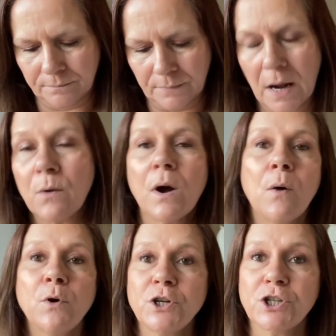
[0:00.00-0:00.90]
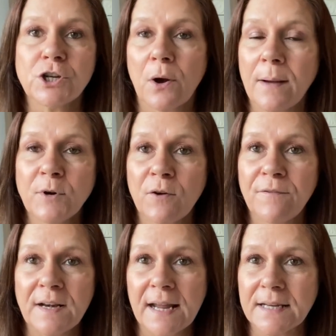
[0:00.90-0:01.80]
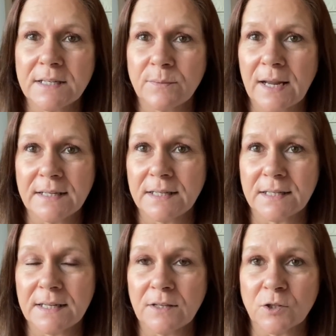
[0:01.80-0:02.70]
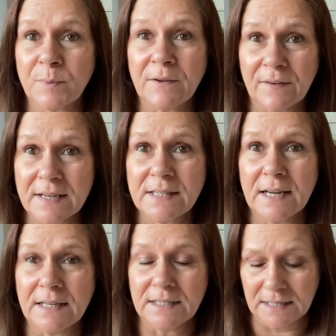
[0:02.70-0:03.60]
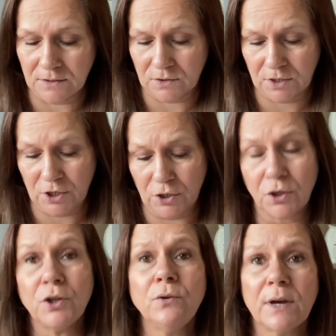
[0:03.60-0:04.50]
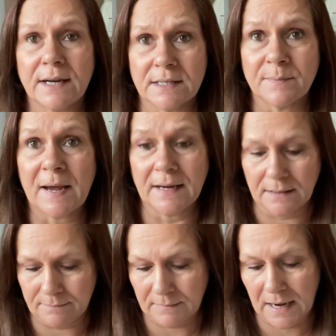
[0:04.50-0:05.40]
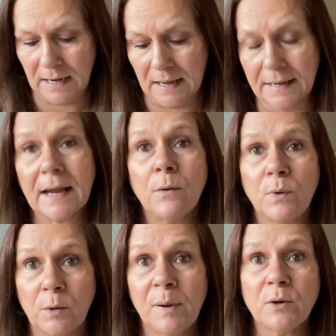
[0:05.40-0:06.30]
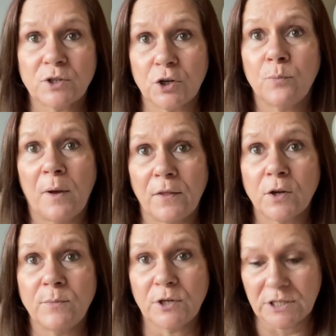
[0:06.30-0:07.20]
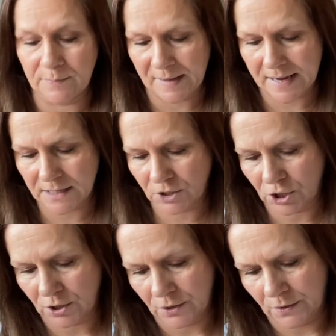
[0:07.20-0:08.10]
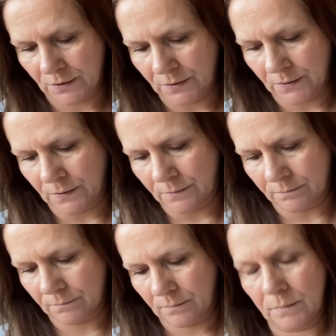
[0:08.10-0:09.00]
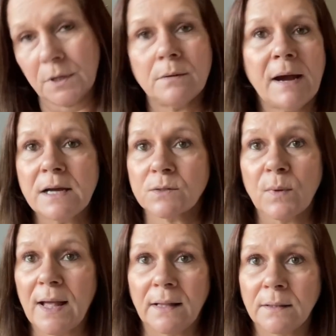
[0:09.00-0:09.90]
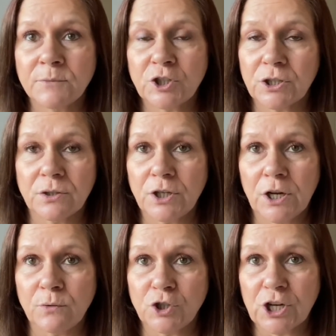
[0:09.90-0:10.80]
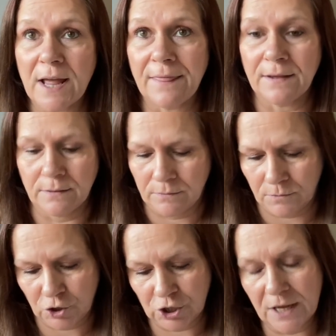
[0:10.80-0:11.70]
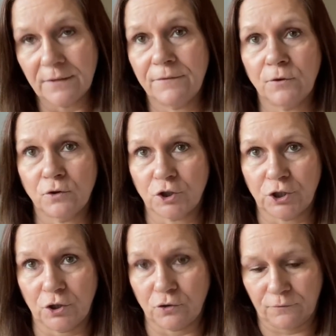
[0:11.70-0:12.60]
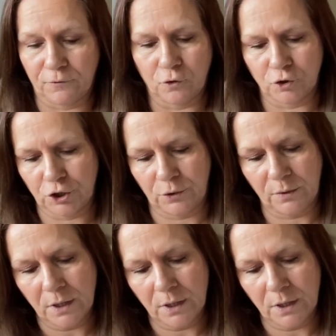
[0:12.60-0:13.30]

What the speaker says: I want you to know I'm not affiliated with latest deals, but if I see any deals that you guys might like, I will post it up on the community page. You might as well, you know, share the fortune, the good fortune.